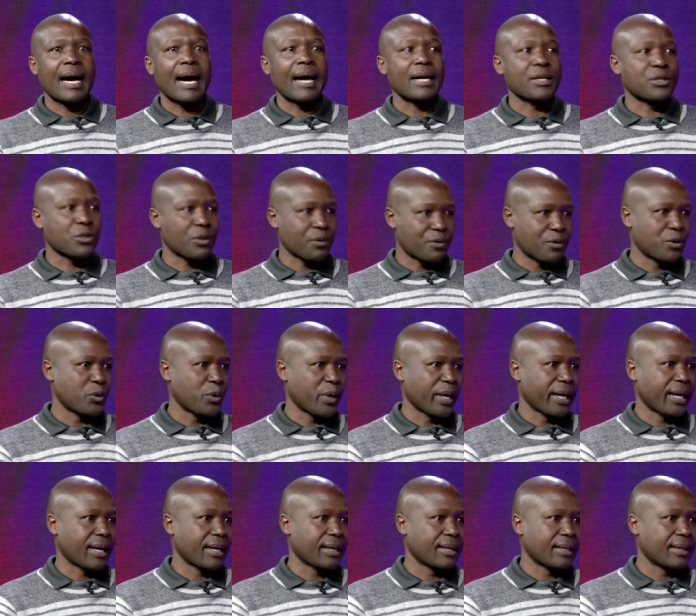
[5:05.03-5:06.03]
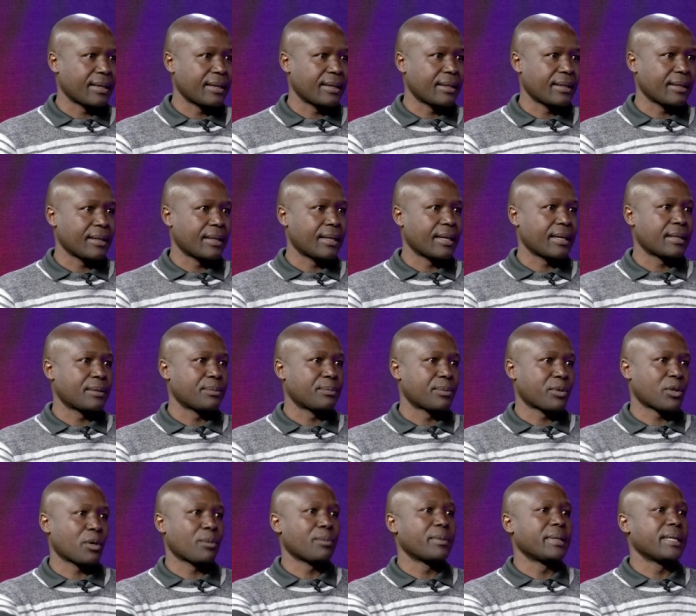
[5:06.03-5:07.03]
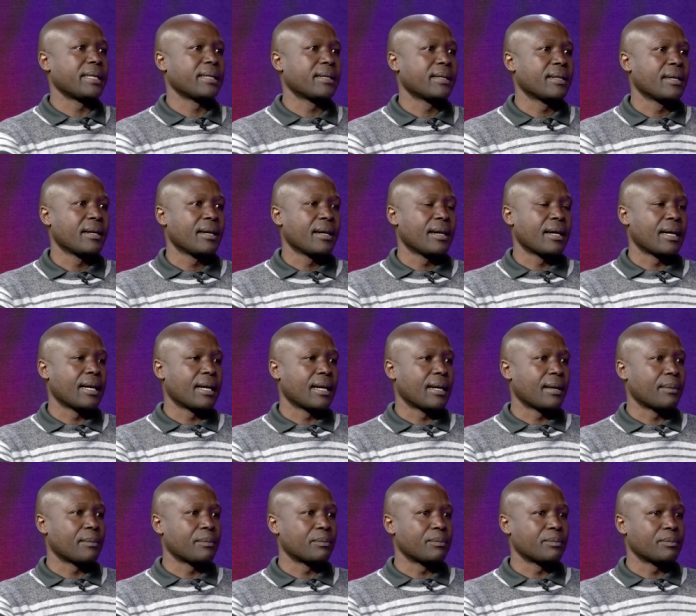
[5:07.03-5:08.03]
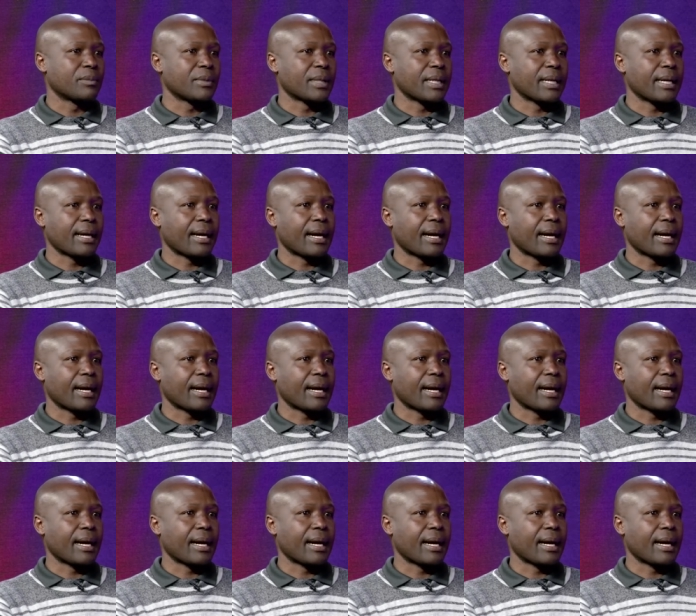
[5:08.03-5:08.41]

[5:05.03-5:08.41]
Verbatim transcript: a software that probably um,